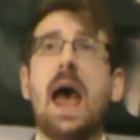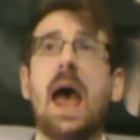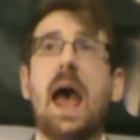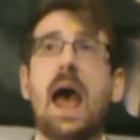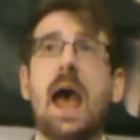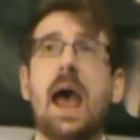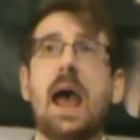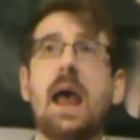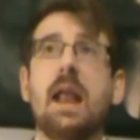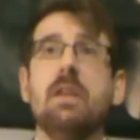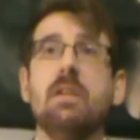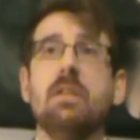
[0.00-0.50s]

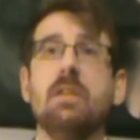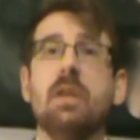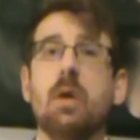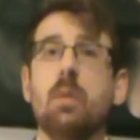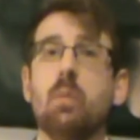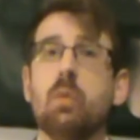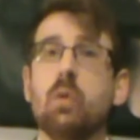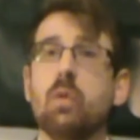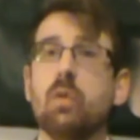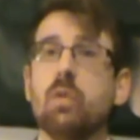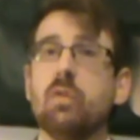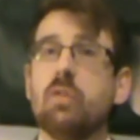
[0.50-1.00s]
and they
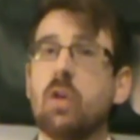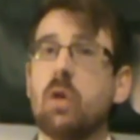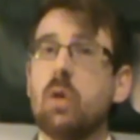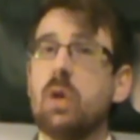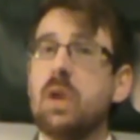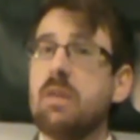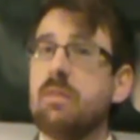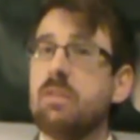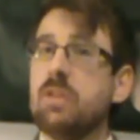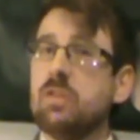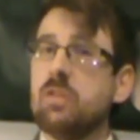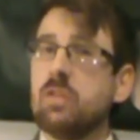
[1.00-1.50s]
were also
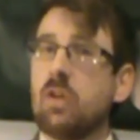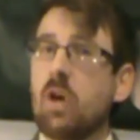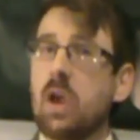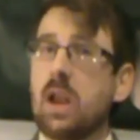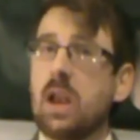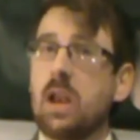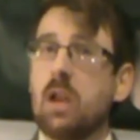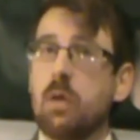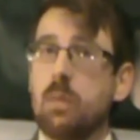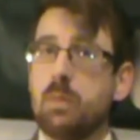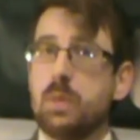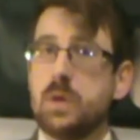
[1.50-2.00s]
given
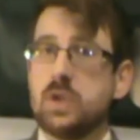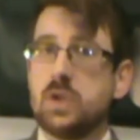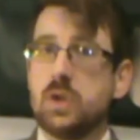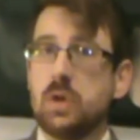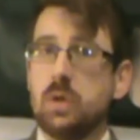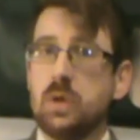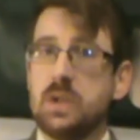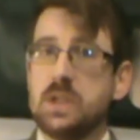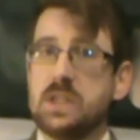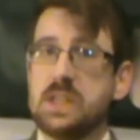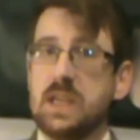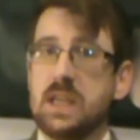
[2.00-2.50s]
title
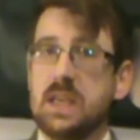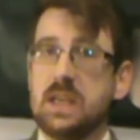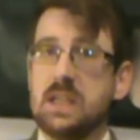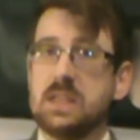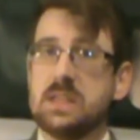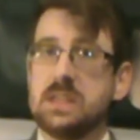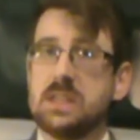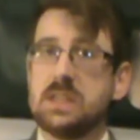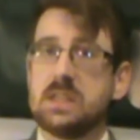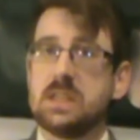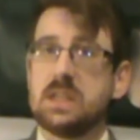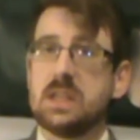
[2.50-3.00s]

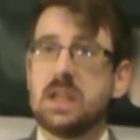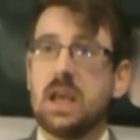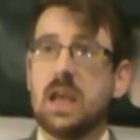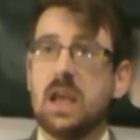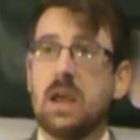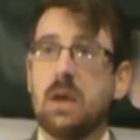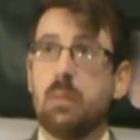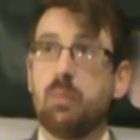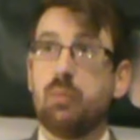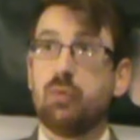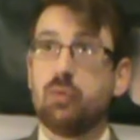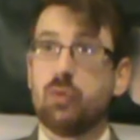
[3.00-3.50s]
opportunities
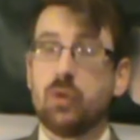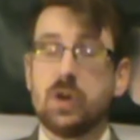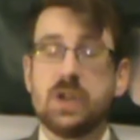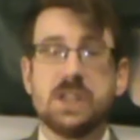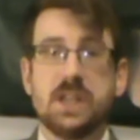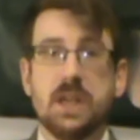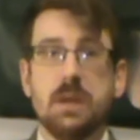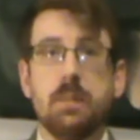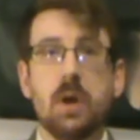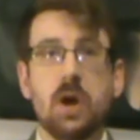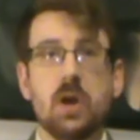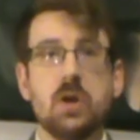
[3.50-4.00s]

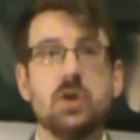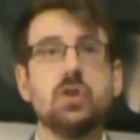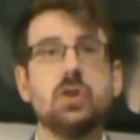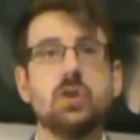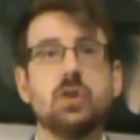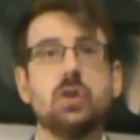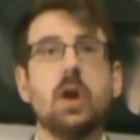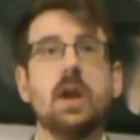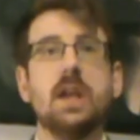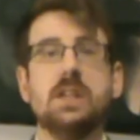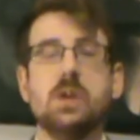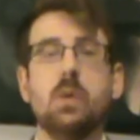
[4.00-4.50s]
pretty much
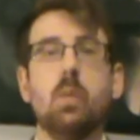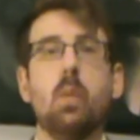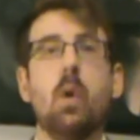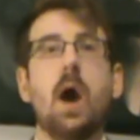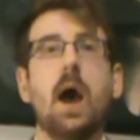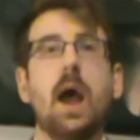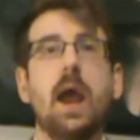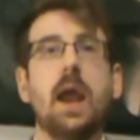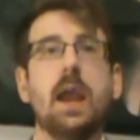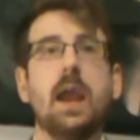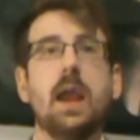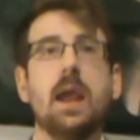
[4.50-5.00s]
straight
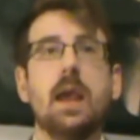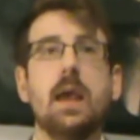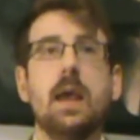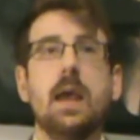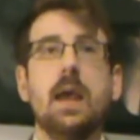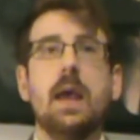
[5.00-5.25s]
away